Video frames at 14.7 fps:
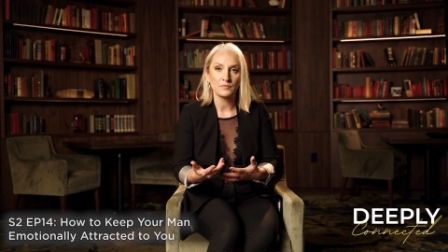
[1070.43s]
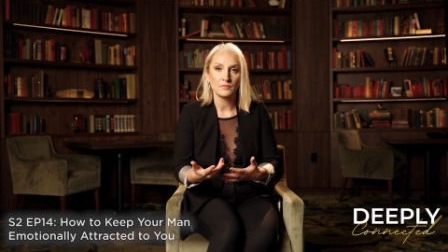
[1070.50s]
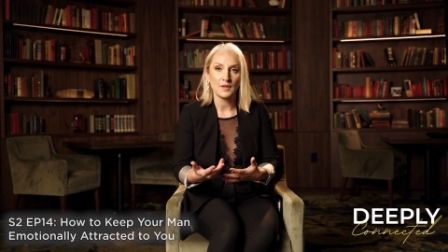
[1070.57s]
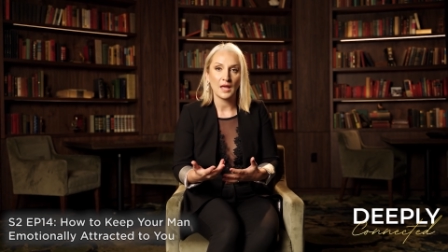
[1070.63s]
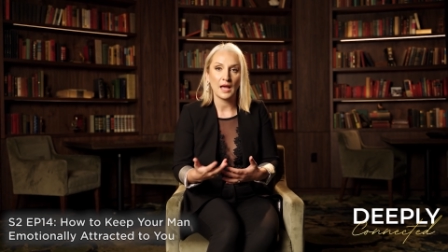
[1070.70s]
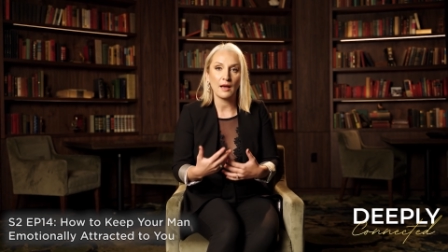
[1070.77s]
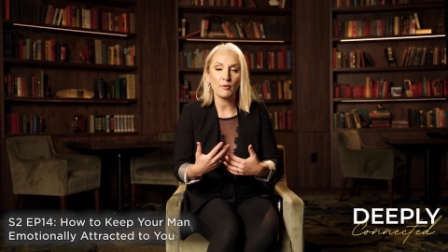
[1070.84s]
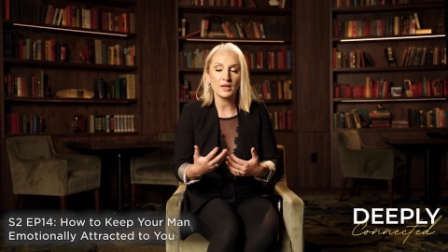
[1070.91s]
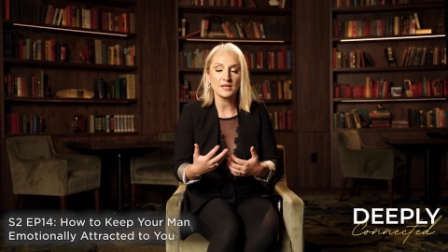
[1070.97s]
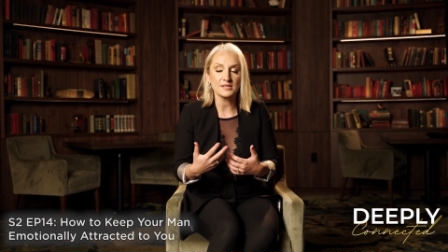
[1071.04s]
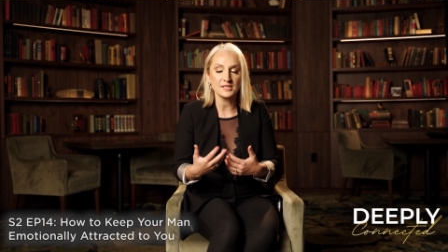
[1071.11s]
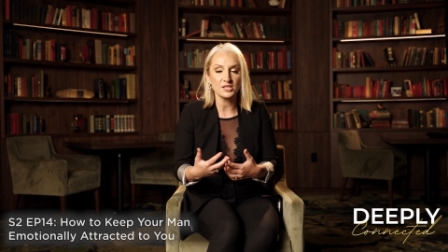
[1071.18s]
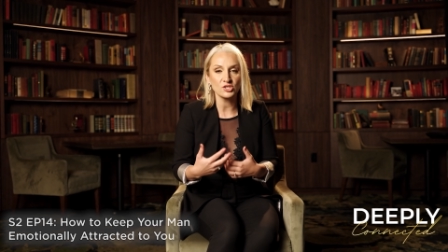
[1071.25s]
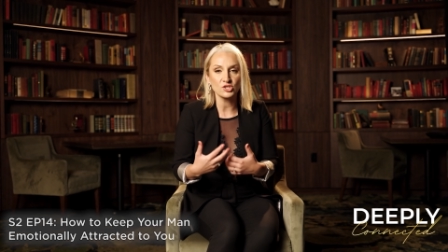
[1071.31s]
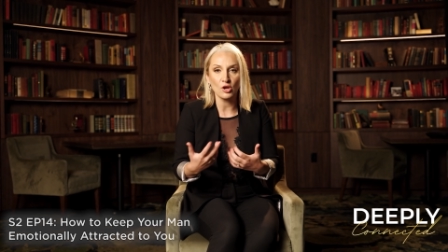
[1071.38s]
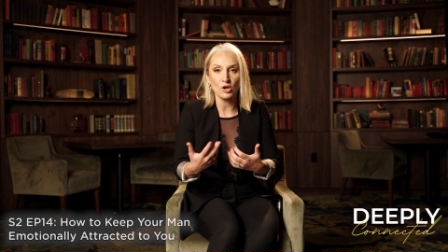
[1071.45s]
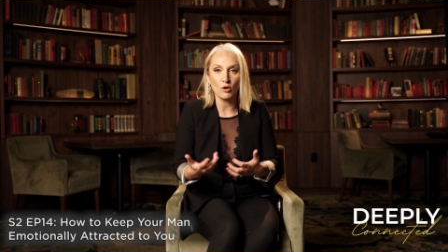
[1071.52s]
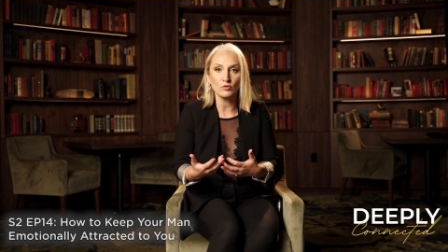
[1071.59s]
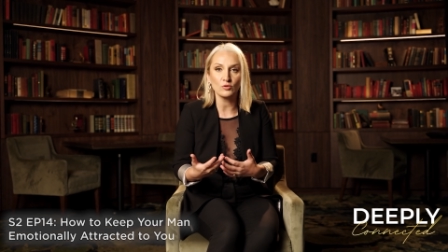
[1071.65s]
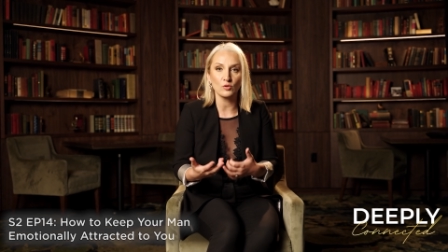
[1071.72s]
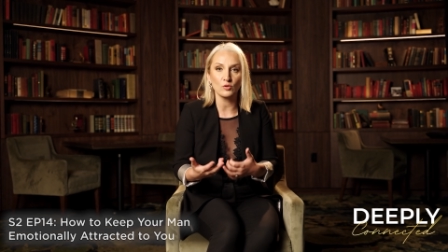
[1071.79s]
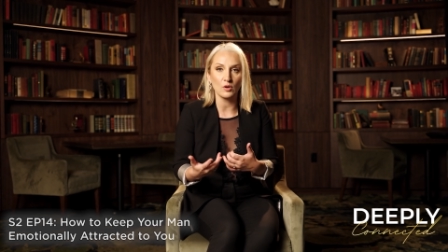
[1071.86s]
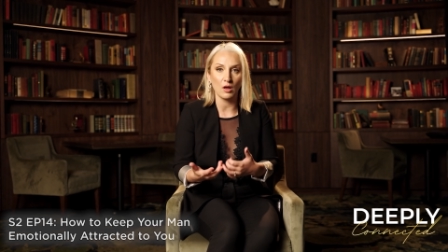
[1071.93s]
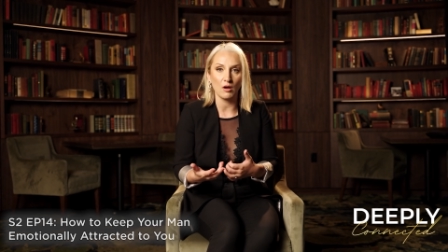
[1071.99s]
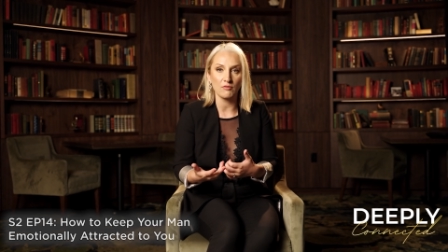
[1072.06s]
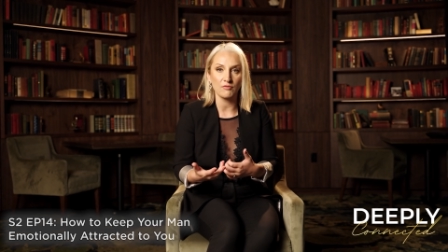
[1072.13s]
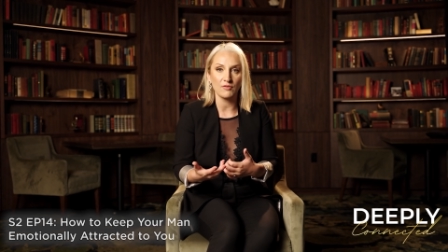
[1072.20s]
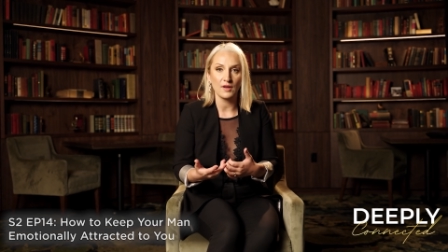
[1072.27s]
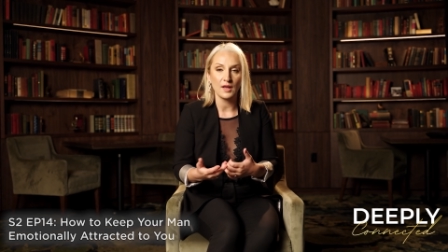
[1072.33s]
How has he shown you
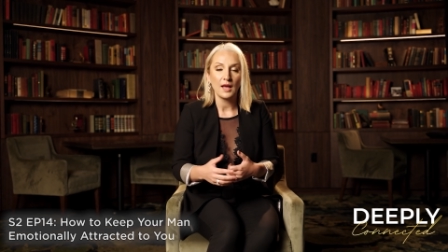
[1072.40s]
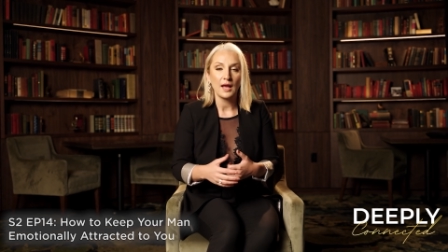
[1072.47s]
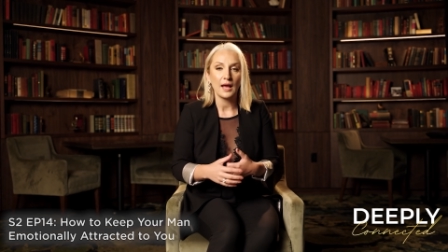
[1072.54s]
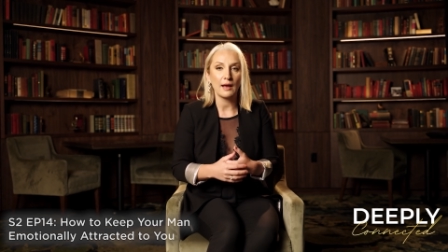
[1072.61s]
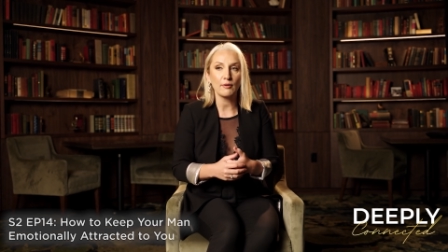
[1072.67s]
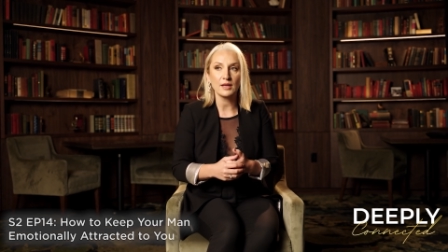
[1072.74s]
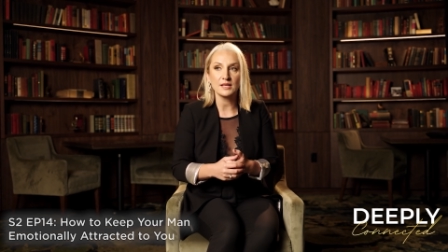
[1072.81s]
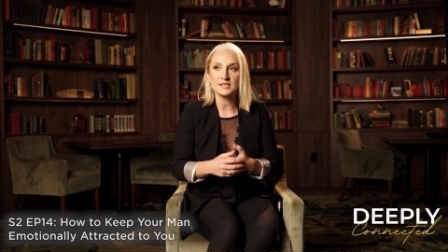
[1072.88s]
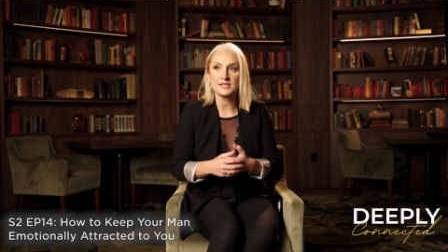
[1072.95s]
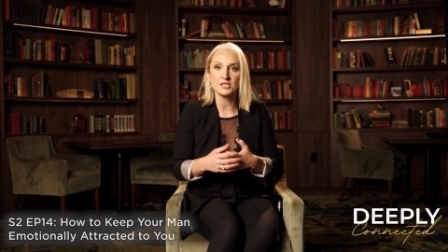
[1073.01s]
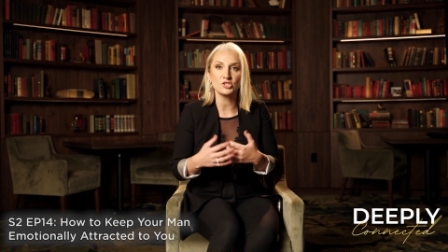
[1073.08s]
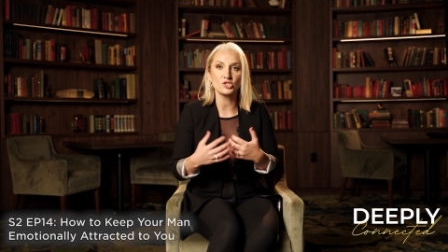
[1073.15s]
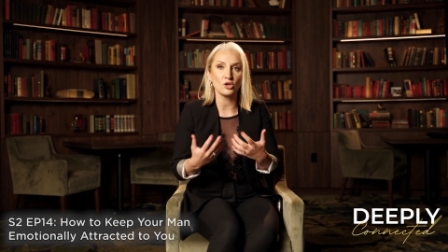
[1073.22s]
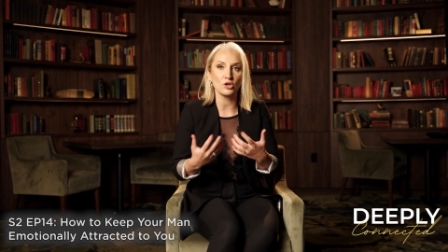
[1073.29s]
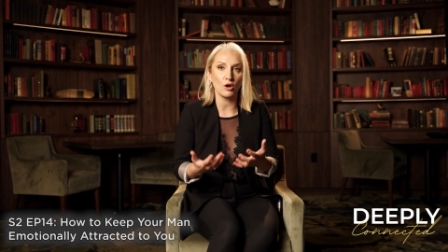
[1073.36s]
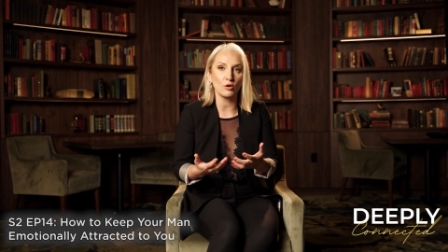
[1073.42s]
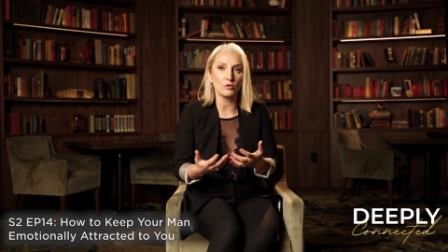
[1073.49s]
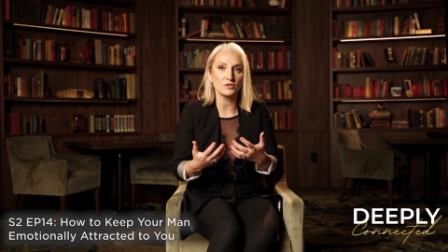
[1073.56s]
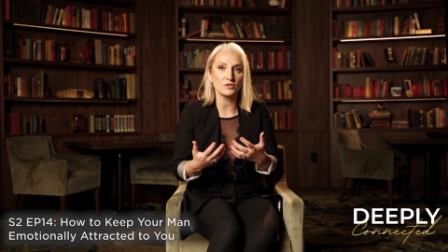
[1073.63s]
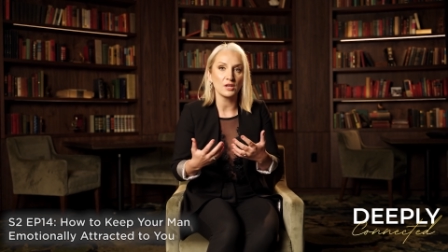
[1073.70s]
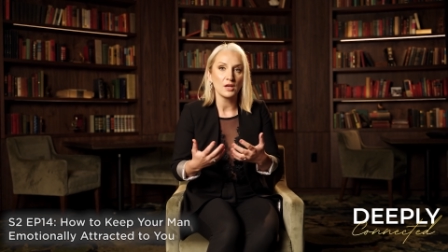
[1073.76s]
love? How has he shown